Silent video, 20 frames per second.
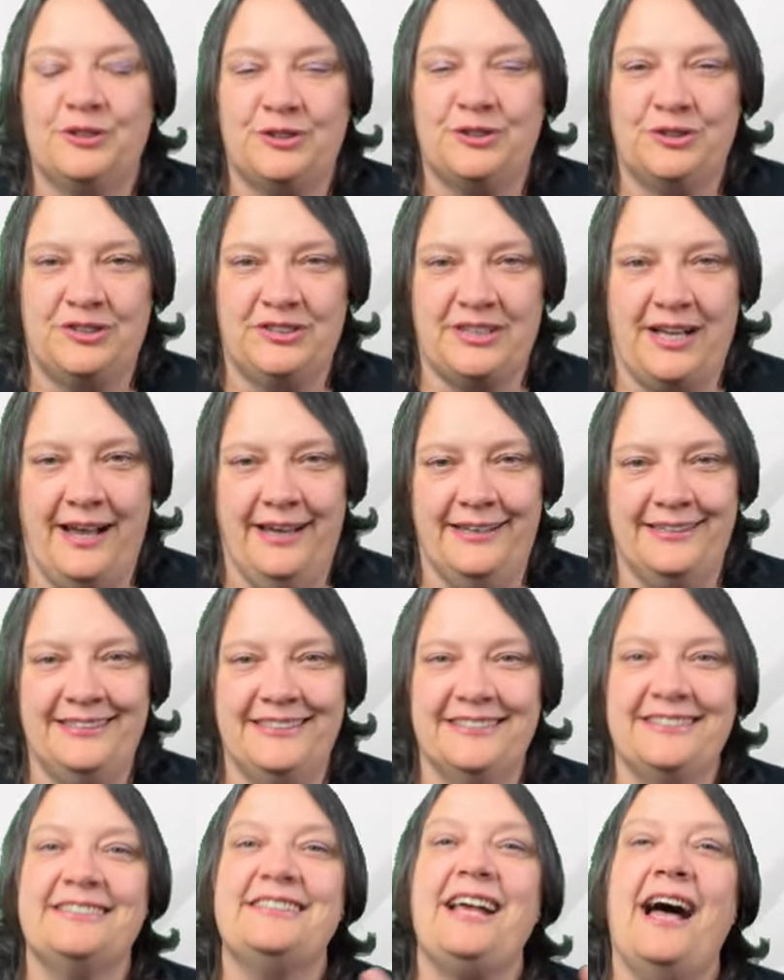
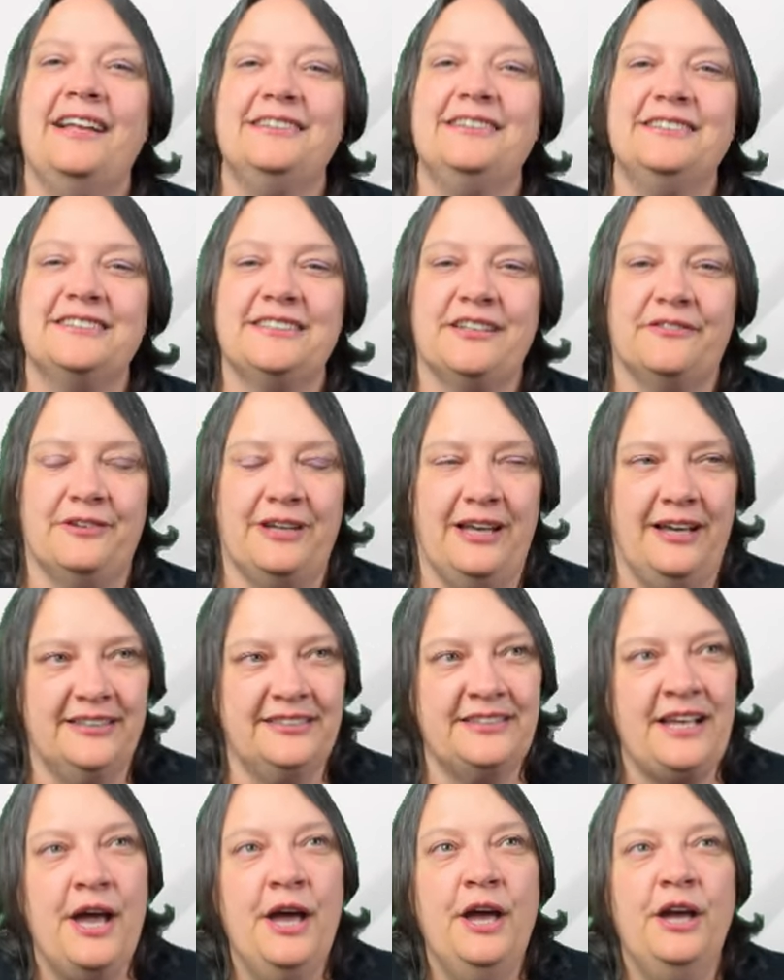societies as uncivilized.